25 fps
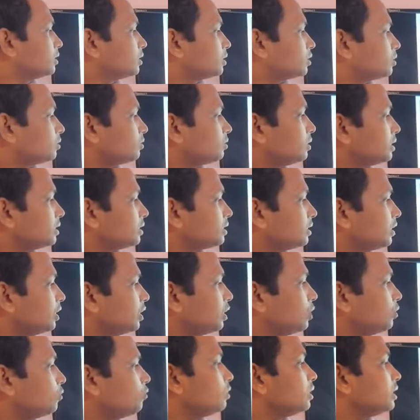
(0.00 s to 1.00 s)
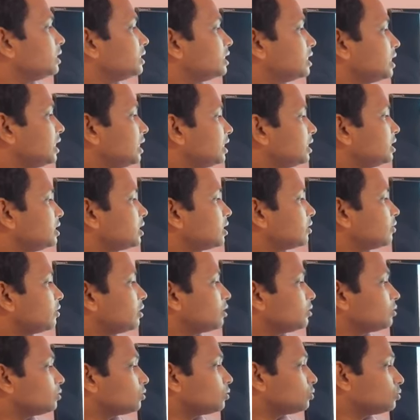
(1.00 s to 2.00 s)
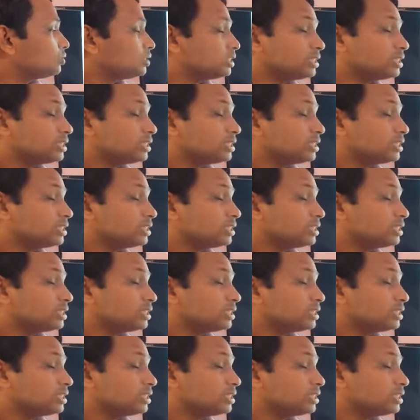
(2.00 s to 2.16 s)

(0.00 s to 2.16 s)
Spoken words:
So this you will change according to